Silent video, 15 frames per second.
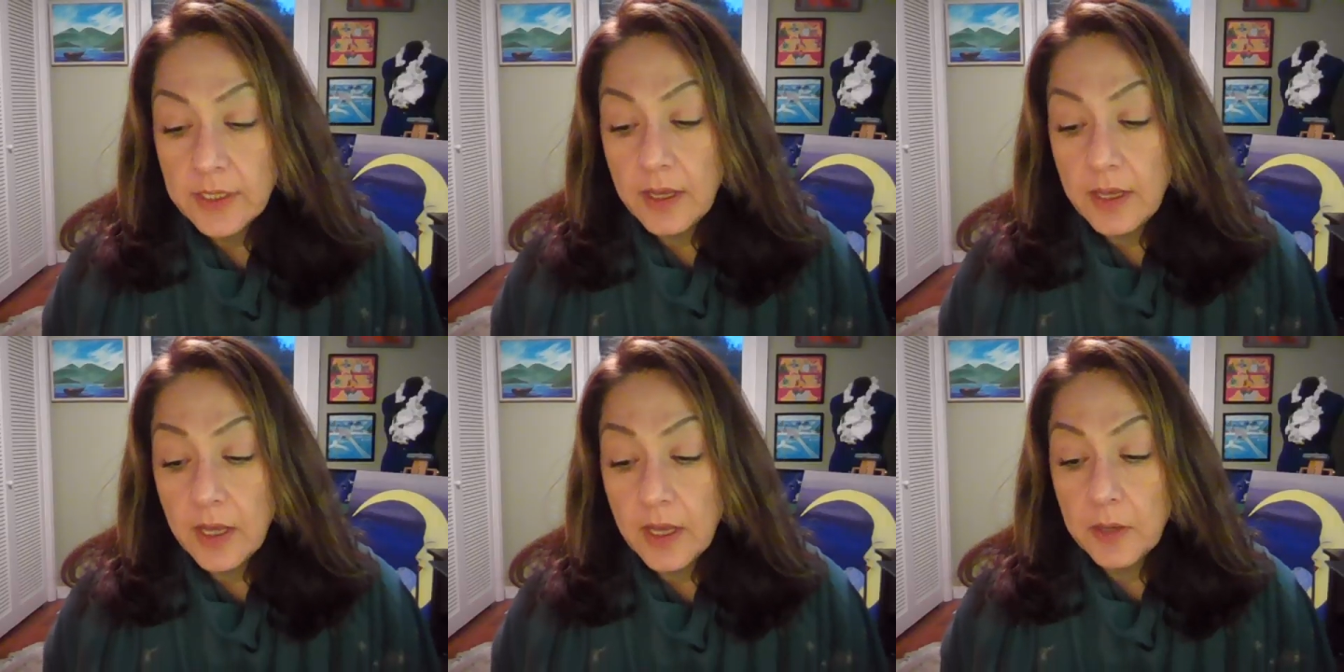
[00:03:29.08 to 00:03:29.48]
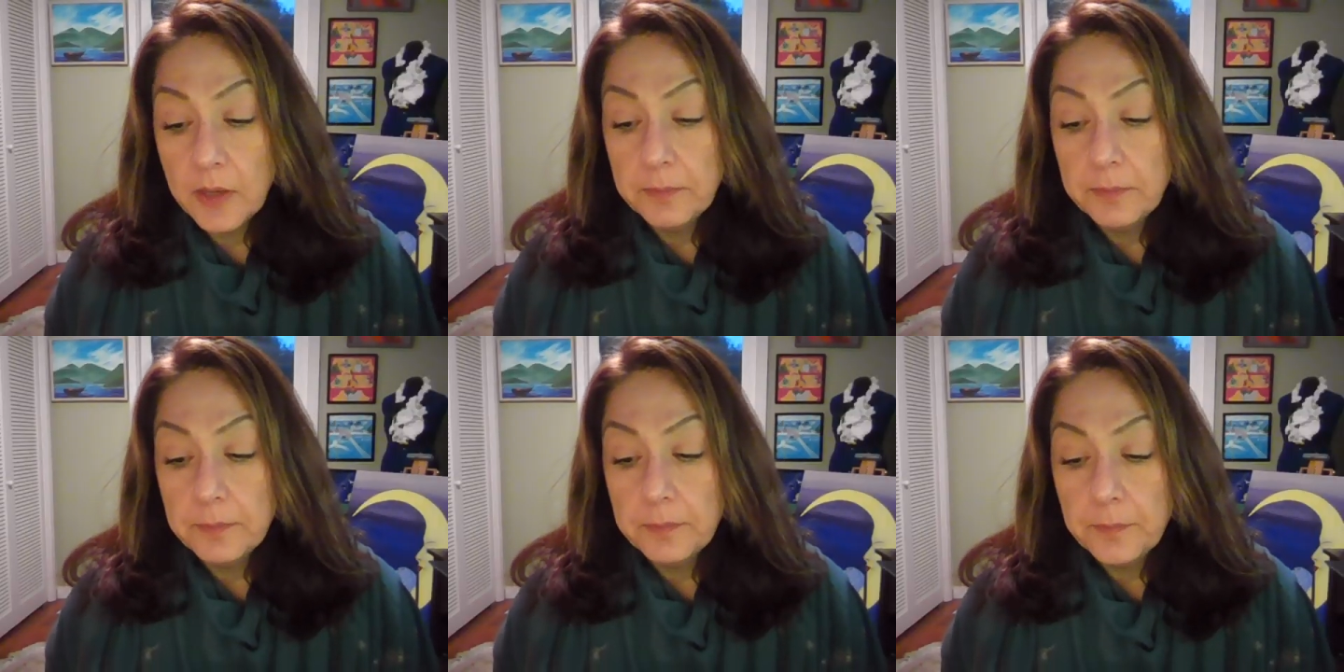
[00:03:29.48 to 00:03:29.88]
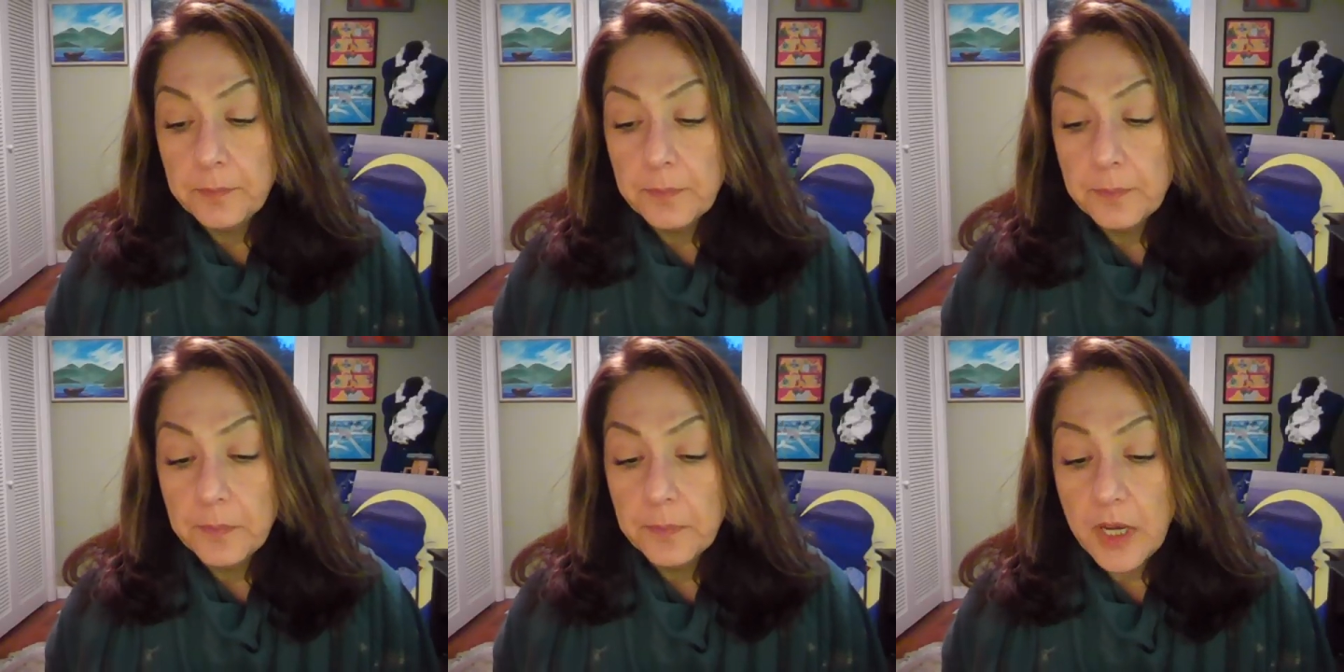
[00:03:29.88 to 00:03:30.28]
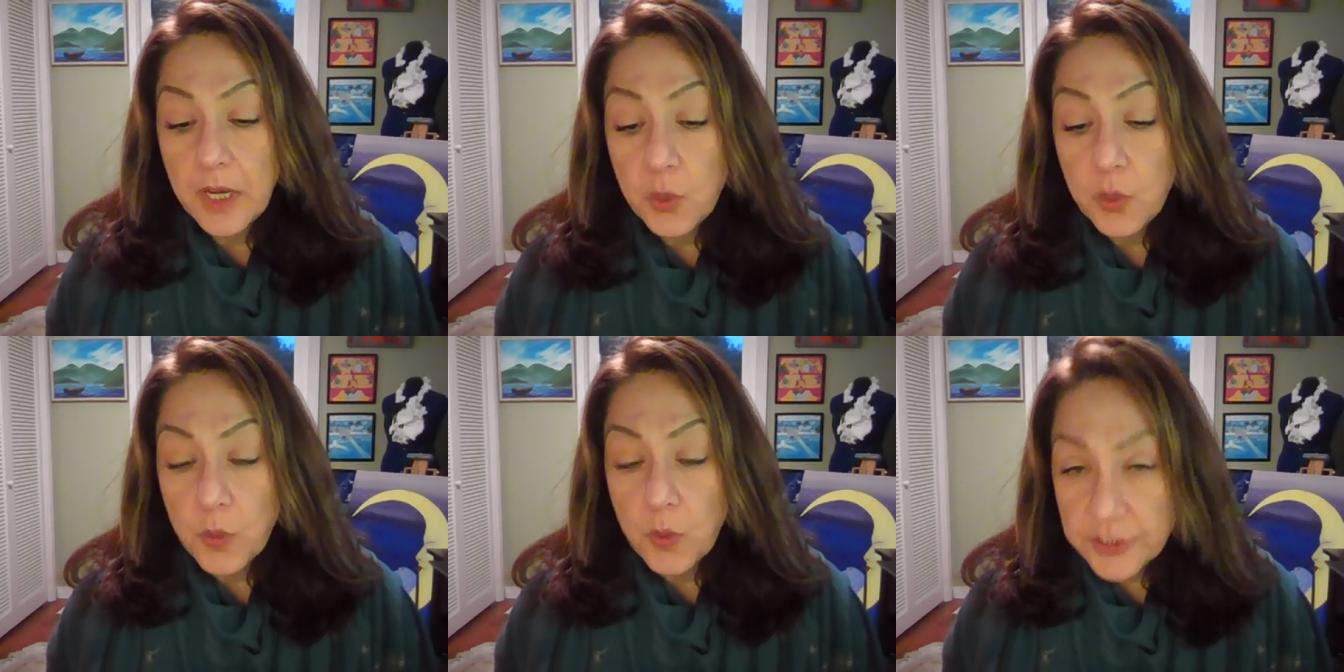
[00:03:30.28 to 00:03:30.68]

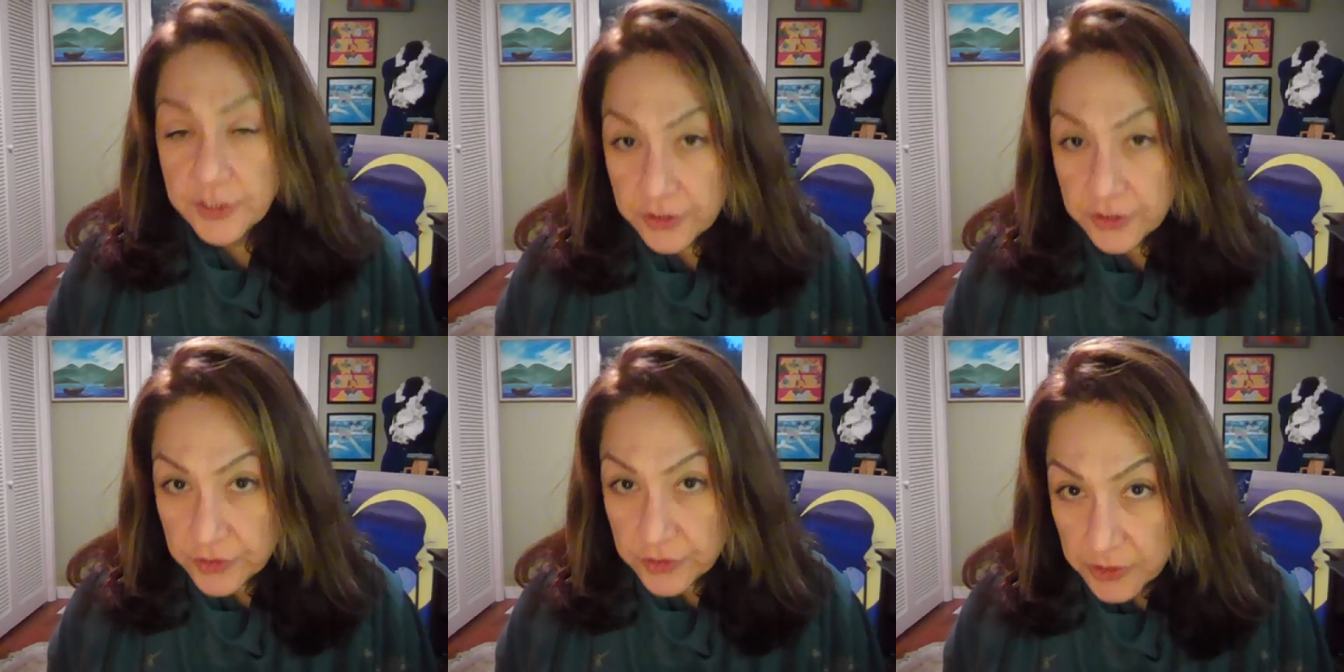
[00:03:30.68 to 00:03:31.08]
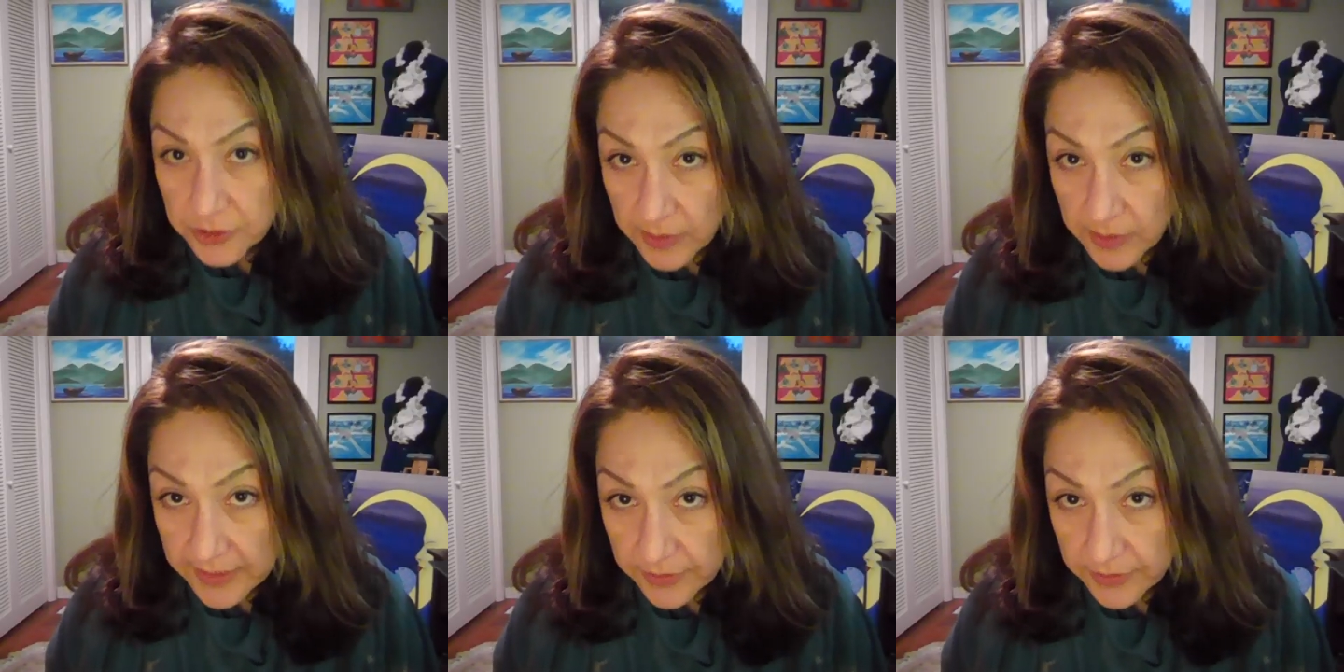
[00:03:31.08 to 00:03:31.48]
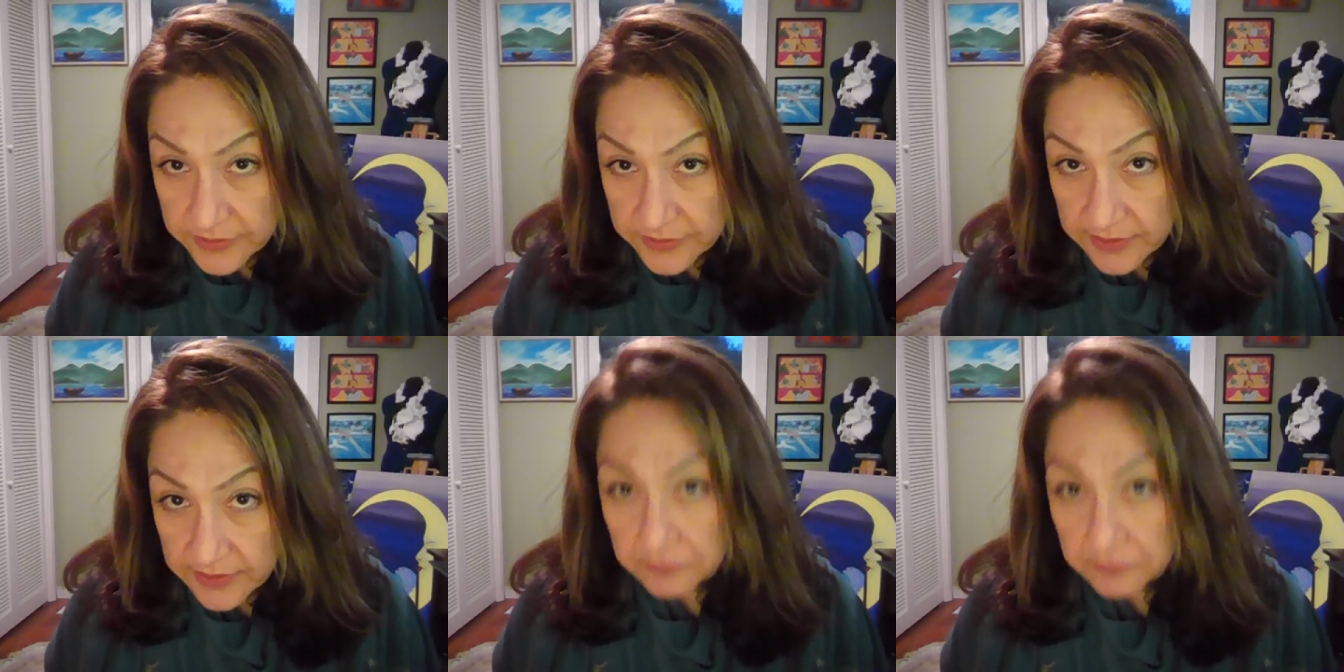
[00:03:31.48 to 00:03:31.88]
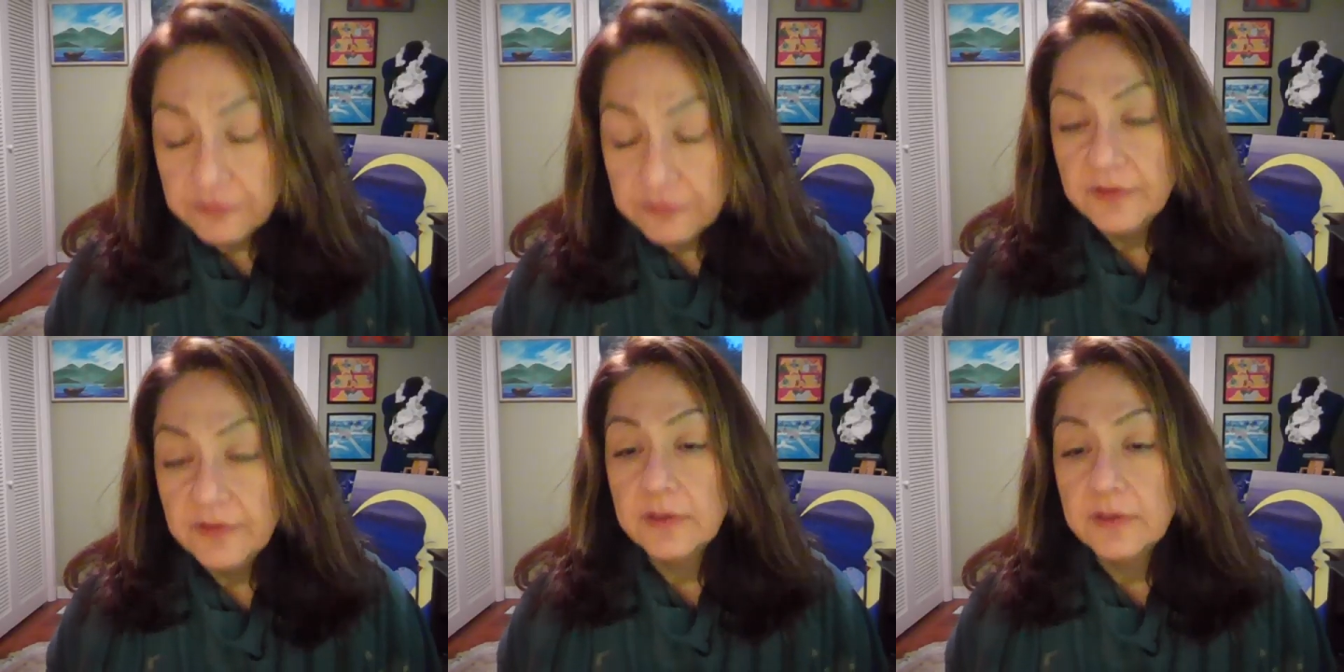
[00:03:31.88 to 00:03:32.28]
I want you to grade
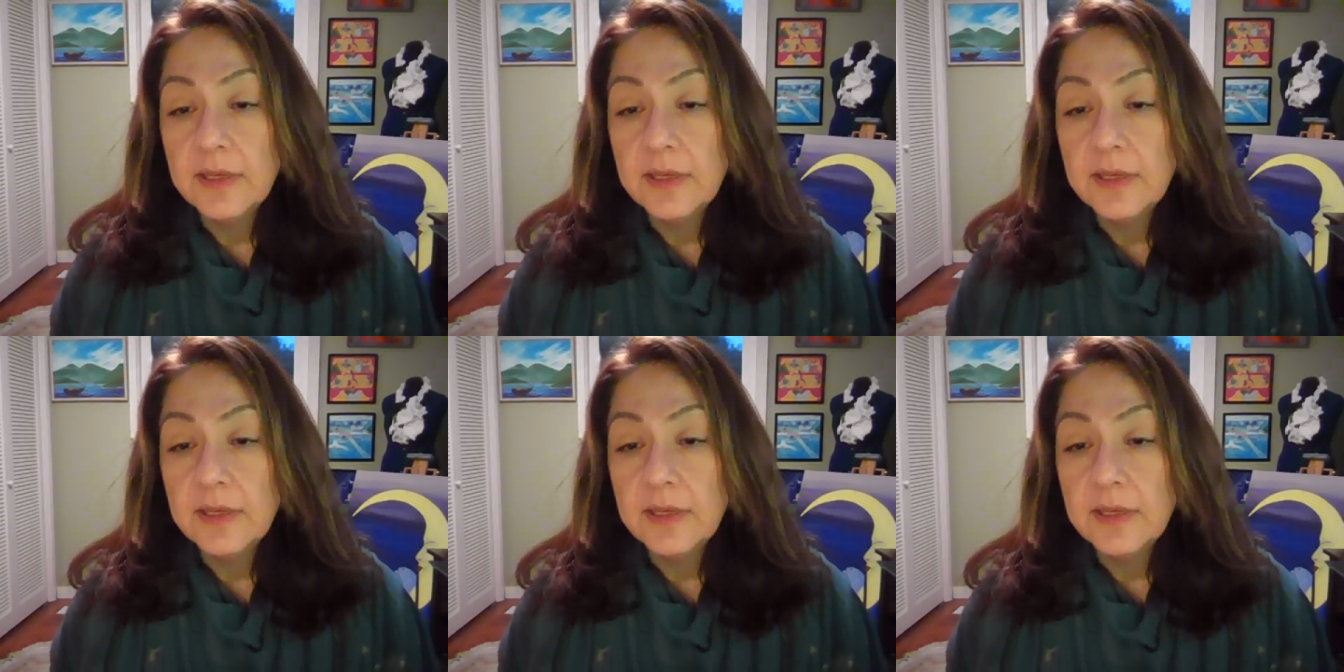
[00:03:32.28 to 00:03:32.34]
yourself,